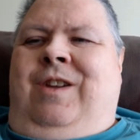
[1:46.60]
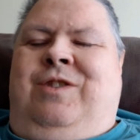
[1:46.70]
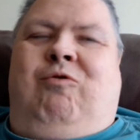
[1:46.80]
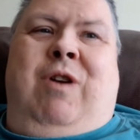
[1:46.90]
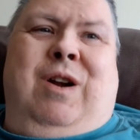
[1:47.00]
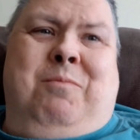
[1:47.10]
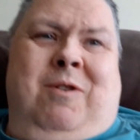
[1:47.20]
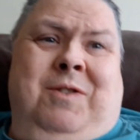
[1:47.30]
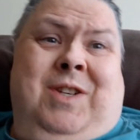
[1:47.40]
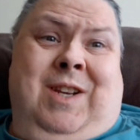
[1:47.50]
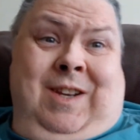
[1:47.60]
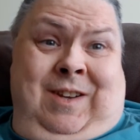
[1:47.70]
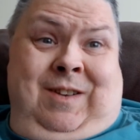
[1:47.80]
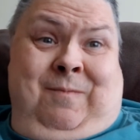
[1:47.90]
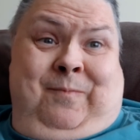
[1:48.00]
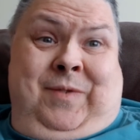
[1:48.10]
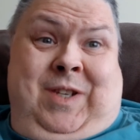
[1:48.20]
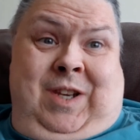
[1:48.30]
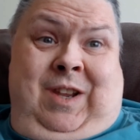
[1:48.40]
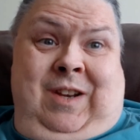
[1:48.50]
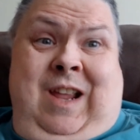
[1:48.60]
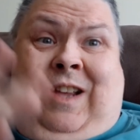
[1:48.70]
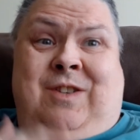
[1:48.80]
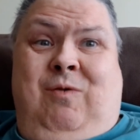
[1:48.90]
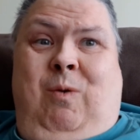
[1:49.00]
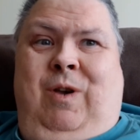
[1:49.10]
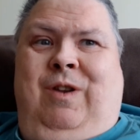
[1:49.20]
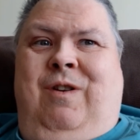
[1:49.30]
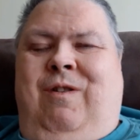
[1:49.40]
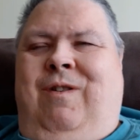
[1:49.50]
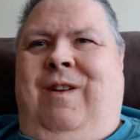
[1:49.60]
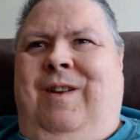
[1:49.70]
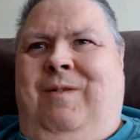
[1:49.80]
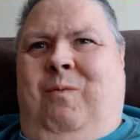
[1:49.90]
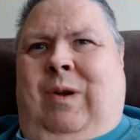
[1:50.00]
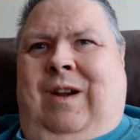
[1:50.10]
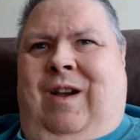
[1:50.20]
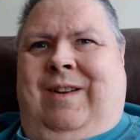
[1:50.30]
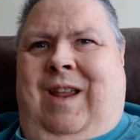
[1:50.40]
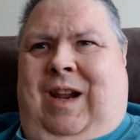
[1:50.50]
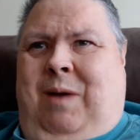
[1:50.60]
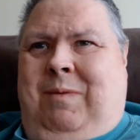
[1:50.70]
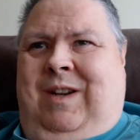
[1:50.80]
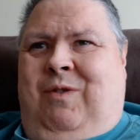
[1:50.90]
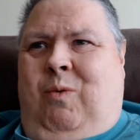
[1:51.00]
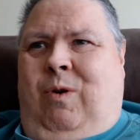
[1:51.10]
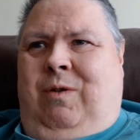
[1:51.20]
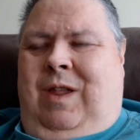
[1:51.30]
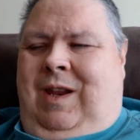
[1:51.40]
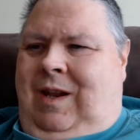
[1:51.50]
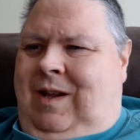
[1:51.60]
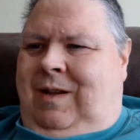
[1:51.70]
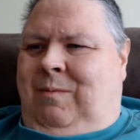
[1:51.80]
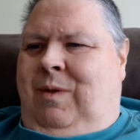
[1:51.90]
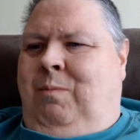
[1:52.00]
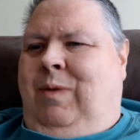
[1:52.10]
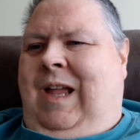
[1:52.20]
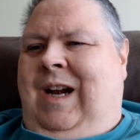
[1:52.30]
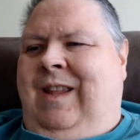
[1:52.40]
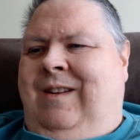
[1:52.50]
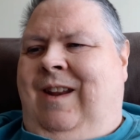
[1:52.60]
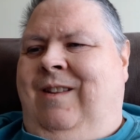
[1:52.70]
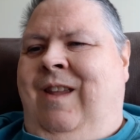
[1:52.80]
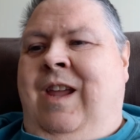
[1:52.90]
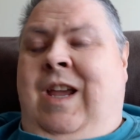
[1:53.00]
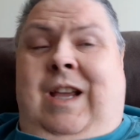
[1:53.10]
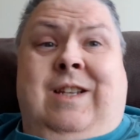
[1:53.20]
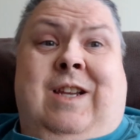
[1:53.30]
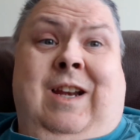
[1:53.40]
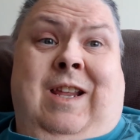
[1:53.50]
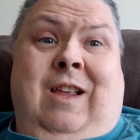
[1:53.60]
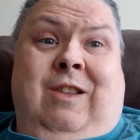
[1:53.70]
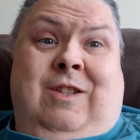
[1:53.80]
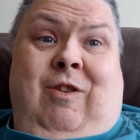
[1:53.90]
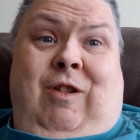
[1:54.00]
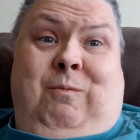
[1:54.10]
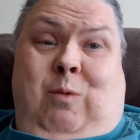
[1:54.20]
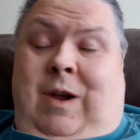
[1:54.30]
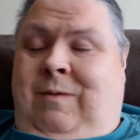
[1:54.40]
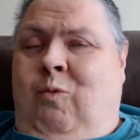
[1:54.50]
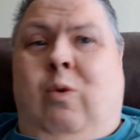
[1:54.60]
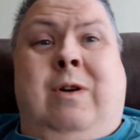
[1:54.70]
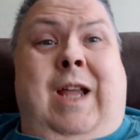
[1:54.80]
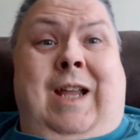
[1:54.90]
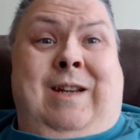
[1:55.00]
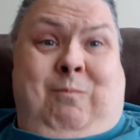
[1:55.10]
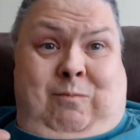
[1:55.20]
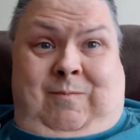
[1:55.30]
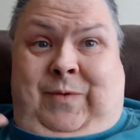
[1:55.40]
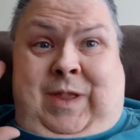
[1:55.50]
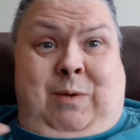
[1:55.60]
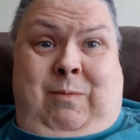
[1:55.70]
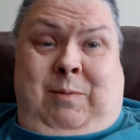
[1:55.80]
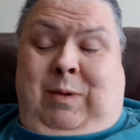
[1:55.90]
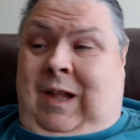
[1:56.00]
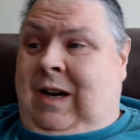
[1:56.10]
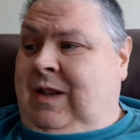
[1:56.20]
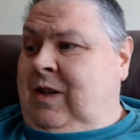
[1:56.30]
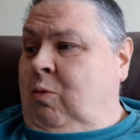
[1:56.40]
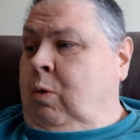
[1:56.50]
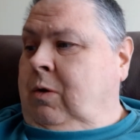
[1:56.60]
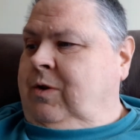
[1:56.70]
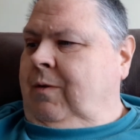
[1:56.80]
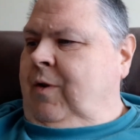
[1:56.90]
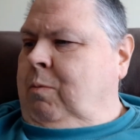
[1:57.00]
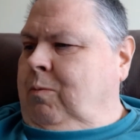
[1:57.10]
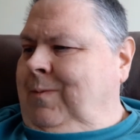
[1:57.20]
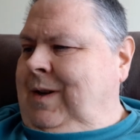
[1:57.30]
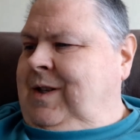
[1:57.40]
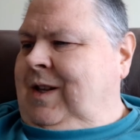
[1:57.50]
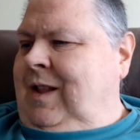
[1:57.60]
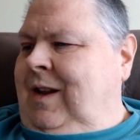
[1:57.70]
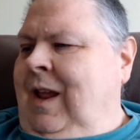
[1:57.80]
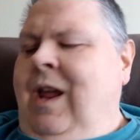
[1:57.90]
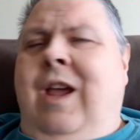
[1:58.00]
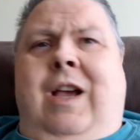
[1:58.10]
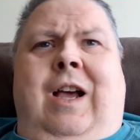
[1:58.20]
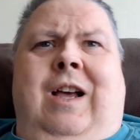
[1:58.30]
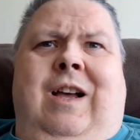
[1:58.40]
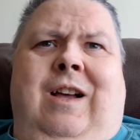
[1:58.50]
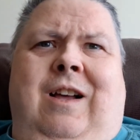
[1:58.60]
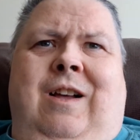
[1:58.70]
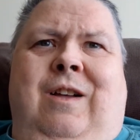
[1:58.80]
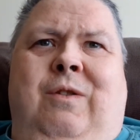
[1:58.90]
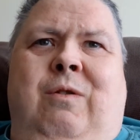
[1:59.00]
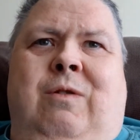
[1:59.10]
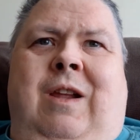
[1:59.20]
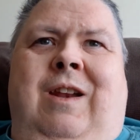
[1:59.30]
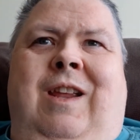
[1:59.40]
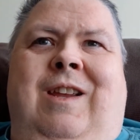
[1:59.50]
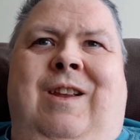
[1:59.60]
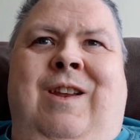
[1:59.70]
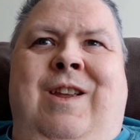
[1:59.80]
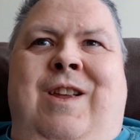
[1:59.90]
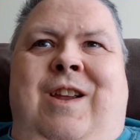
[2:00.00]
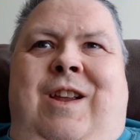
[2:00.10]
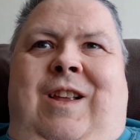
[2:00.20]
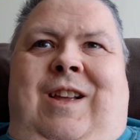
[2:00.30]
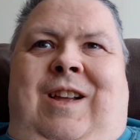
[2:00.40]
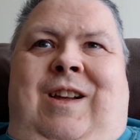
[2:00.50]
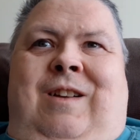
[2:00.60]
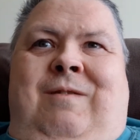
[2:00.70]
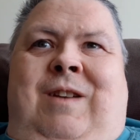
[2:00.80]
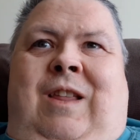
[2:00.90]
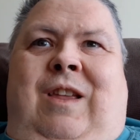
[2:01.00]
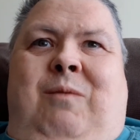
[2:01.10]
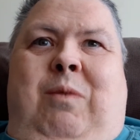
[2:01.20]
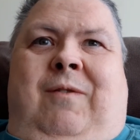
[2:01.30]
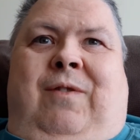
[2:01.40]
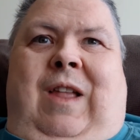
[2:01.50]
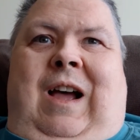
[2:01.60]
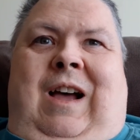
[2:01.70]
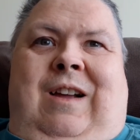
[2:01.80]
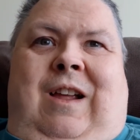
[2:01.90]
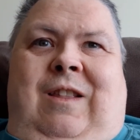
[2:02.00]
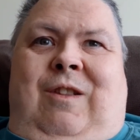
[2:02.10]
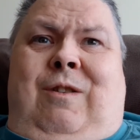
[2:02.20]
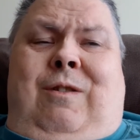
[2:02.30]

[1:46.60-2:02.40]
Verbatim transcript: astronomers uh, see an asteroid or, and whatnot coming toward the uh, the planet, and it's going to kill us all. Right? We're dead. The the planet, the world's over. Basically, uh, they're getting. Uh, nothing but flack, and